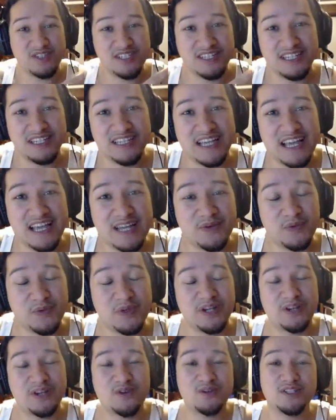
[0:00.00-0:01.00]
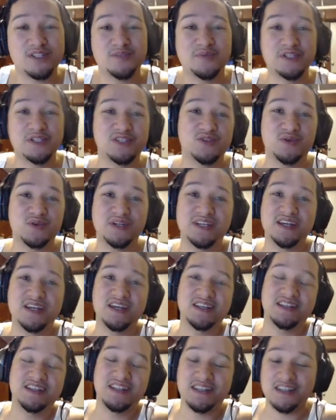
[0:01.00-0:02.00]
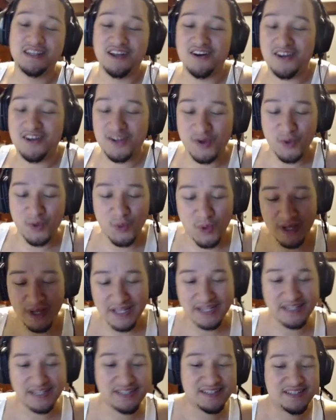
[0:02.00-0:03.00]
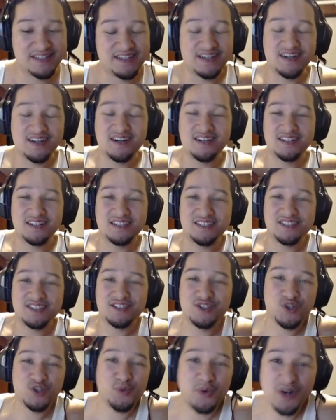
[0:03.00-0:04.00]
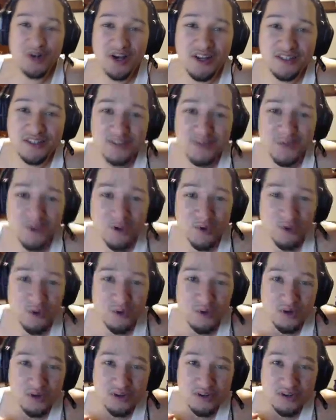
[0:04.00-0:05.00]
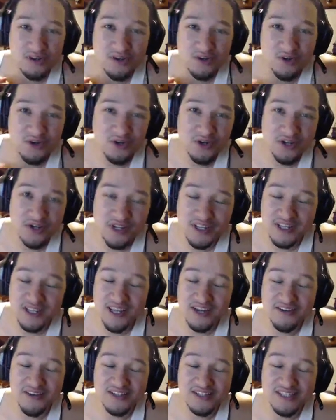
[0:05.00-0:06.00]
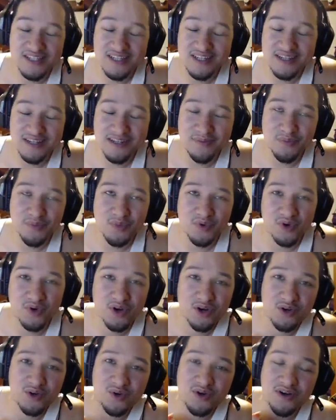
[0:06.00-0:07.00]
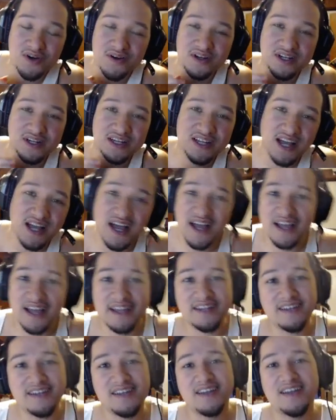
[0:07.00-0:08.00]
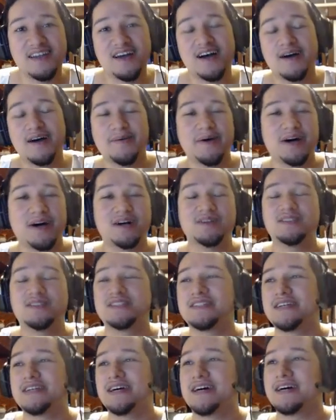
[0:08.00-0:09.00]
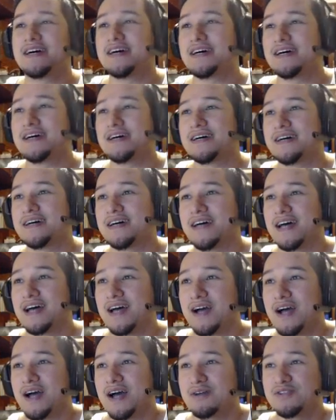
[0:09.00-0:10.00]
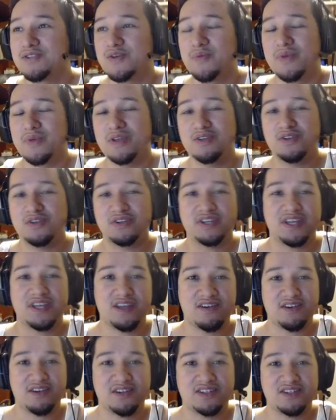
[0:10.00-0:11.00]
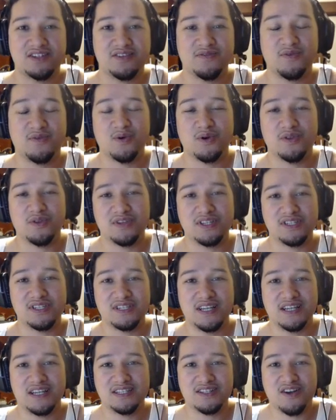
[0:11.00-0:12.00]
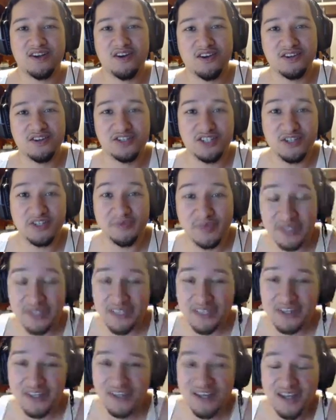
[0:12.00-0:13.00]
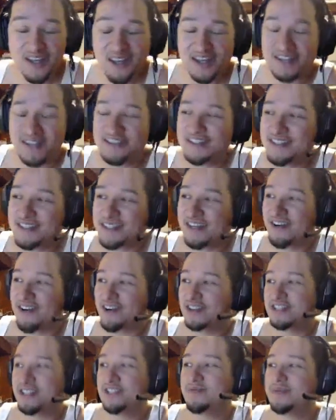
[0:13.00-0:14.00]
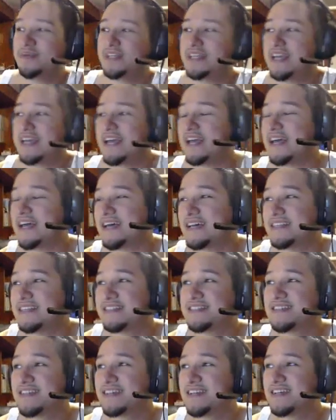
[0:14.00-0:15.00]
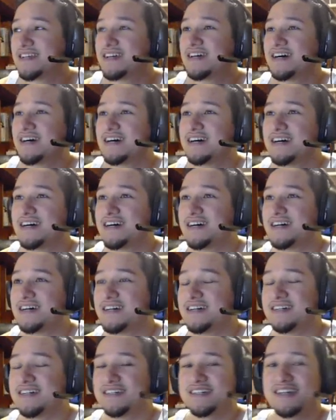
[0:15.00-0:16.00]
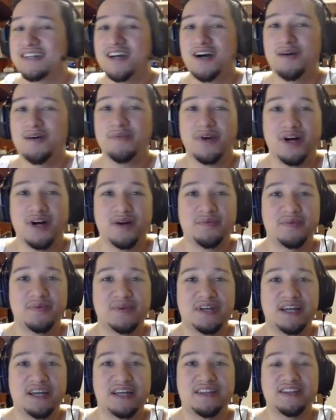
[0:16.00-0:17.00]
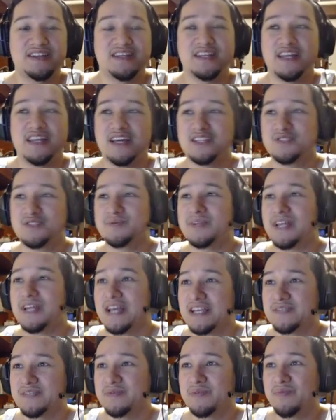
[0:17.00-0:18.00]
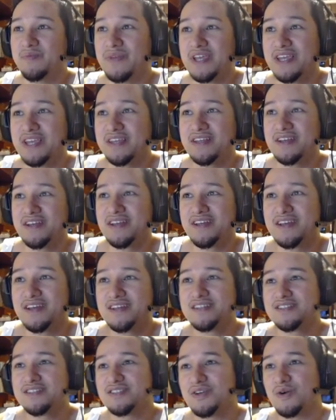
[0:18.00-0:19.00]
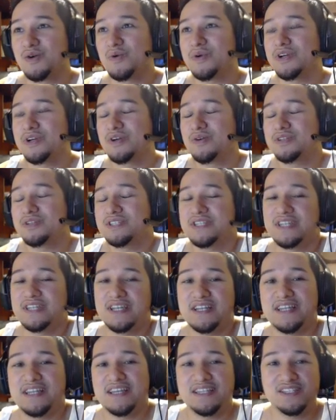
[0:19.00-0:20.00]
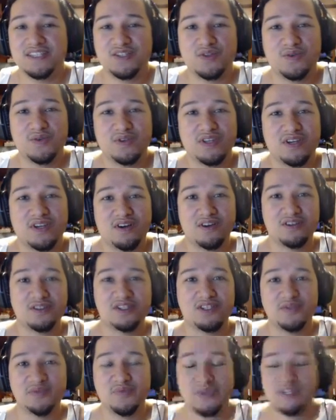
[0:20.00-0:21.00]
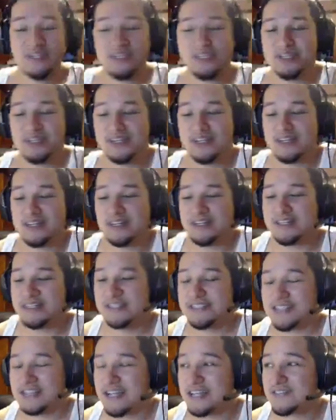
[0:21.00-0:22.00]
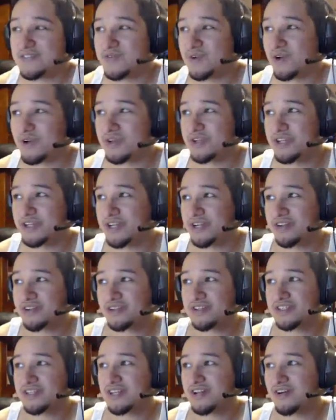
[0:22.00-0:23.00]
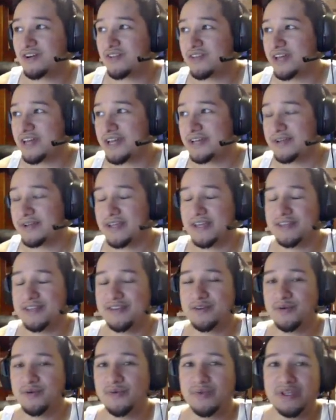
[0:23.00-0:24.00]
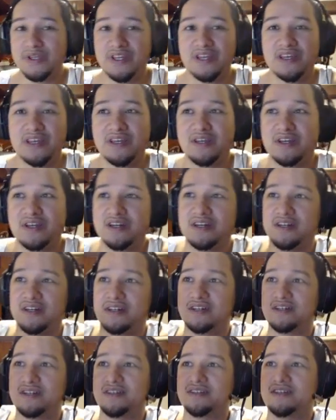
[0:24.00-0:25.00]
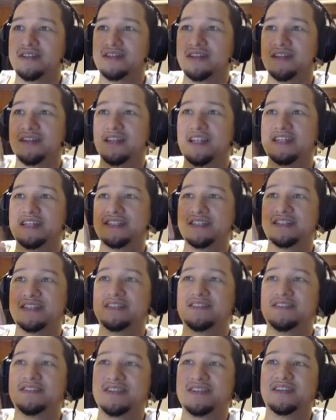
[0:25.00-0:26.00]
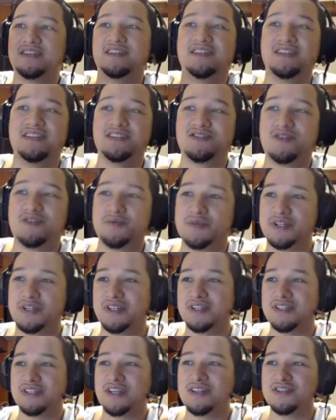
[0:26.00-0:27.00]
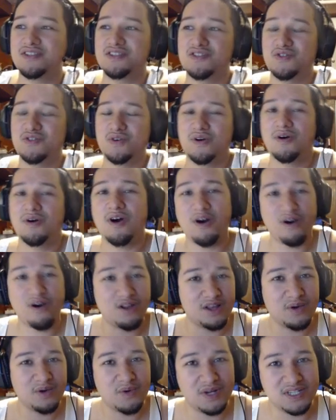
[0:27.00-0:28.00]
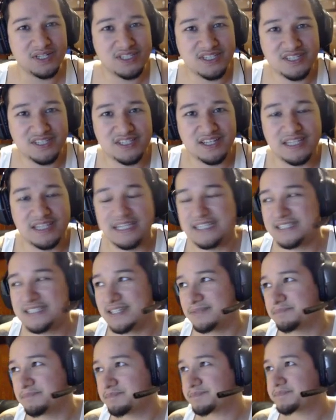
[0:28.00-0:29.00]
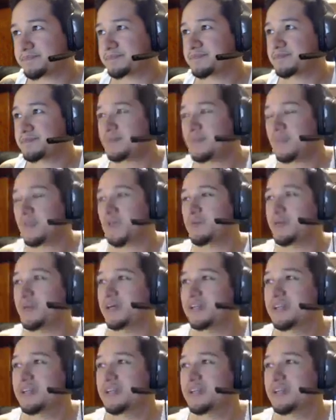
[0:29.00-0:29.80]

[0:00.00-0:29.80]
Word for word: League and we are going to be doing the long awaited, super awesome, cool, guaranteed pro guide about how to build your character for this next RGB, as the RGB has come up and the announcement has been made. So we're going to get into the RGB stats for all your characters and all that, and there will be a legend in the description because I'll just do it all at once, just like last time. But